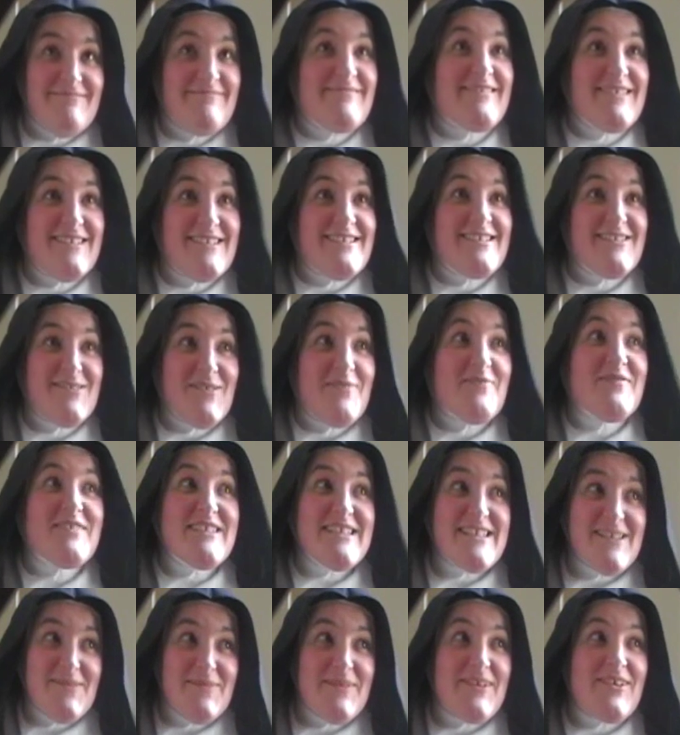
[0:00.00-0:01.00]
this is
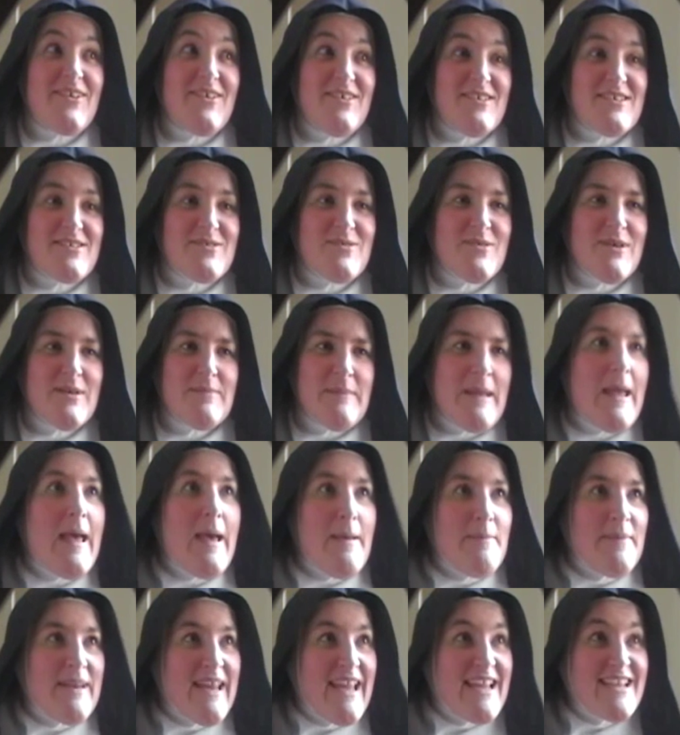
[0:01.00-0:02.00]
obviously where God's calling me.
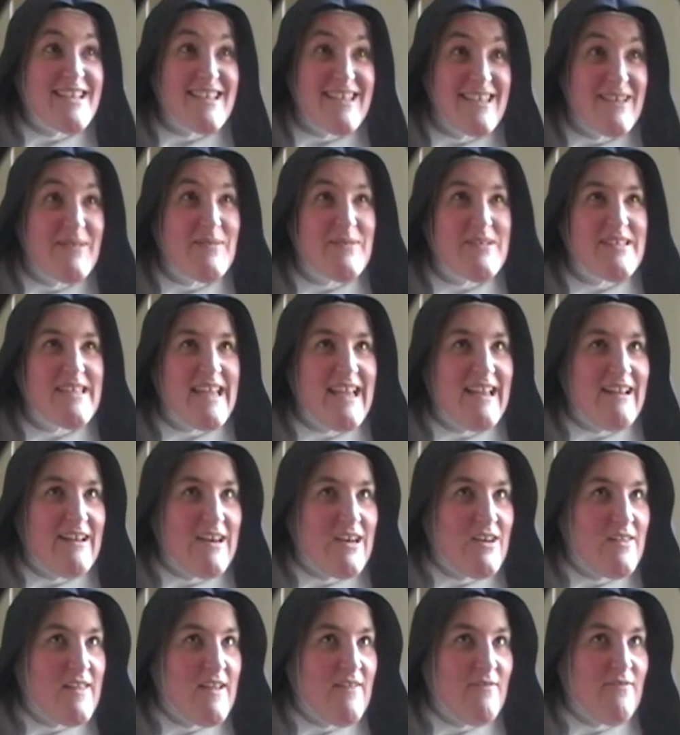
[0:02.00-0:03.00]
But actually it was
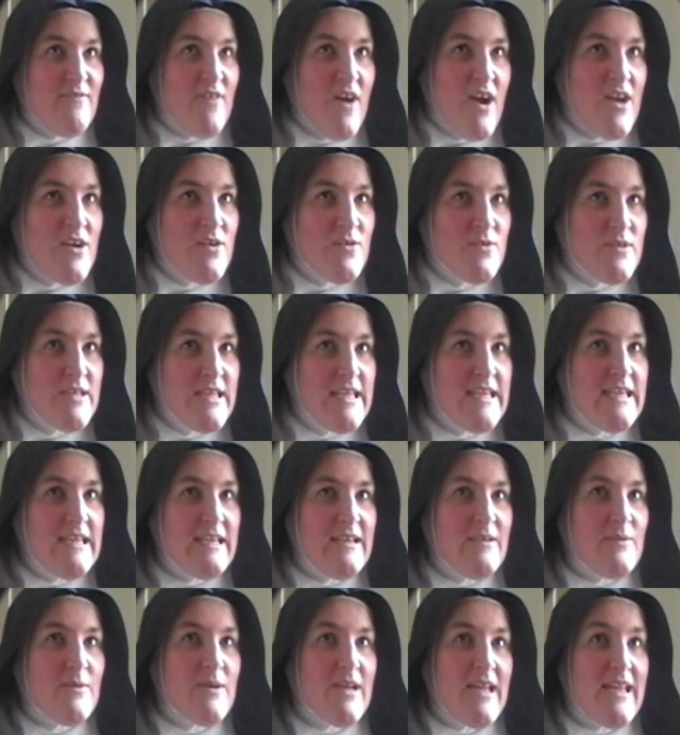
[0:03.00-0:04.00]
that final
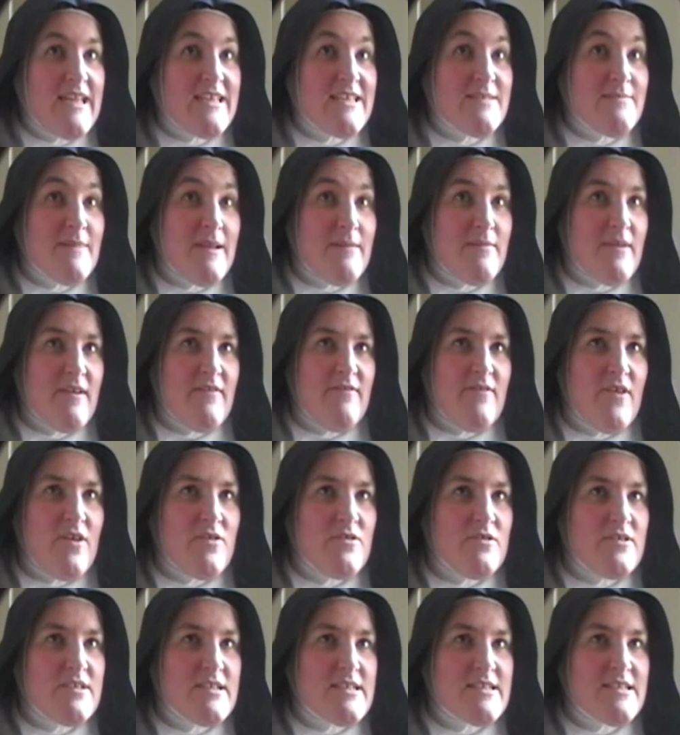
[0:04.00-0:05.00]
year when I had to make my
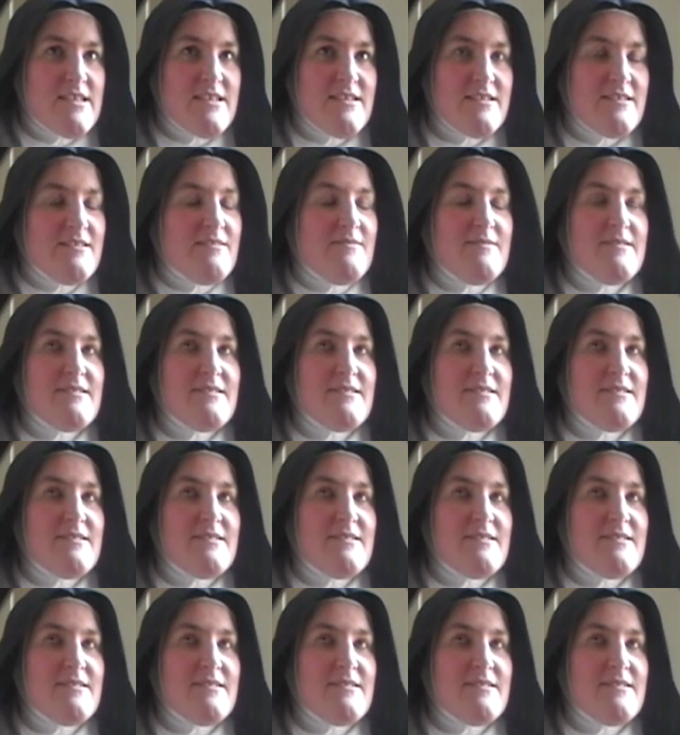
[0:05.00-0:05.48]
final decision. It